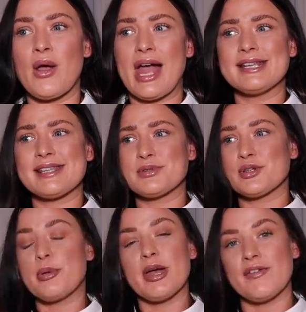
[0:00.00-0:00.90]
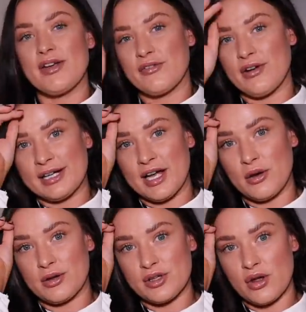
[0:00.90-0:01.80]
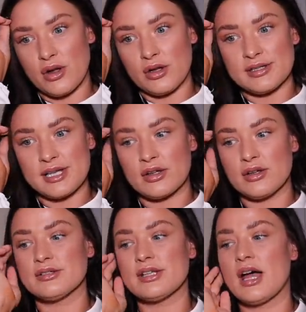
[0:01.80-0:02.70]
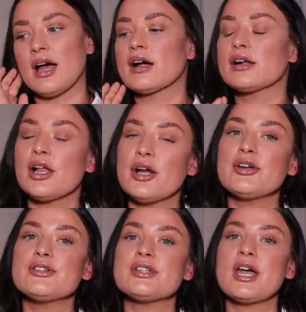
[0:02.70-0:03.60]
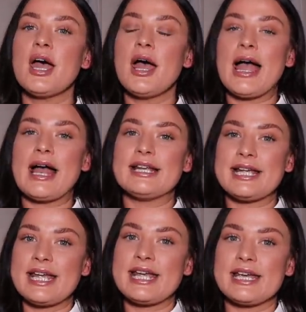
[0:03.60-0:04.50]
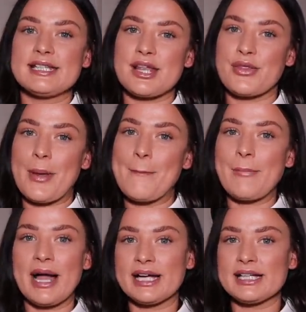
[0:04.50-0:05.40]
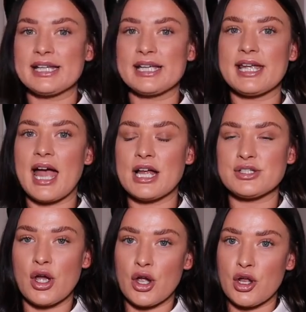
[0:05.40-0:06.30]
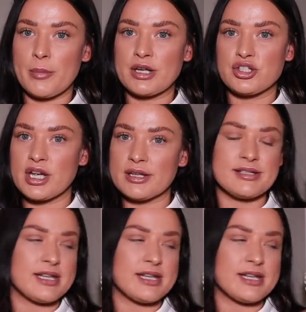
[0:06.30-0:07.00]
and it's absolutely perfect for right now because all salons are closed, and it is the Miley At Home Gel